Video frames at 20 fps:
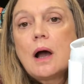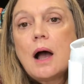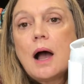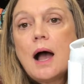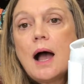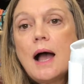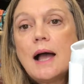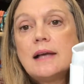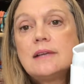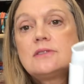
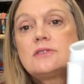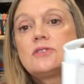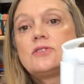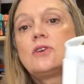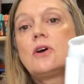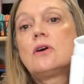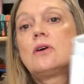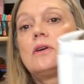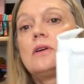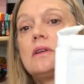I
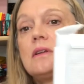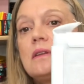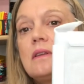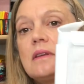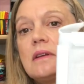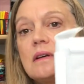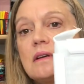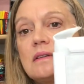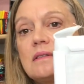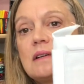started
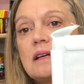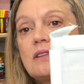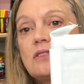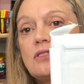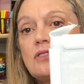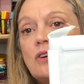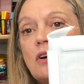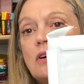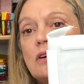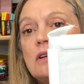this.
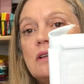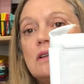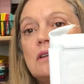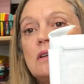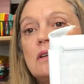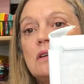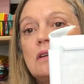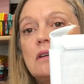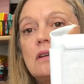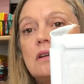
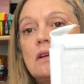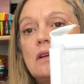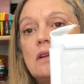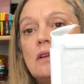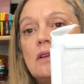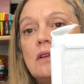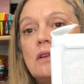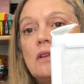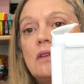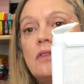
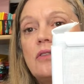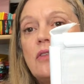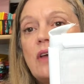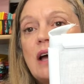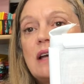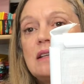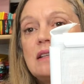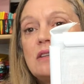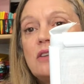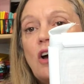I
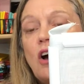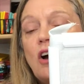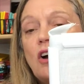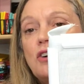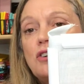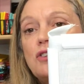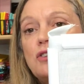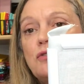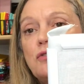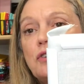did the
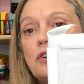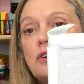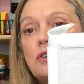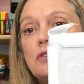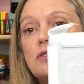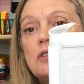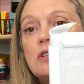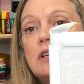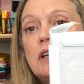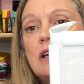hearts
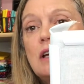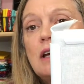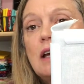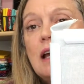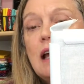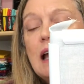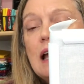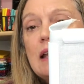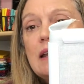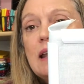first,
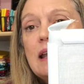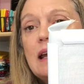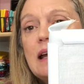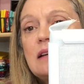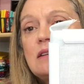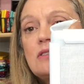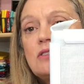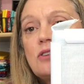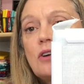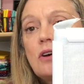and then I
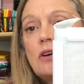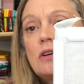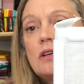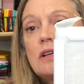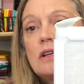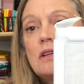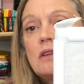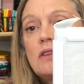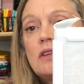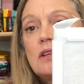
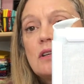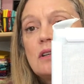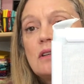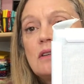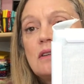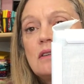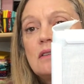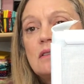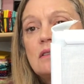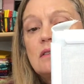started
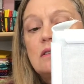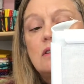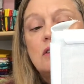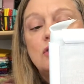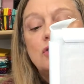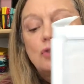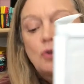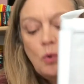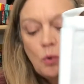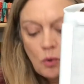this is the
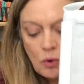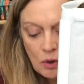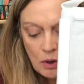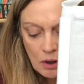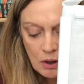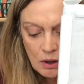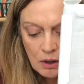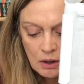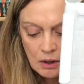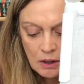
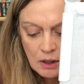door,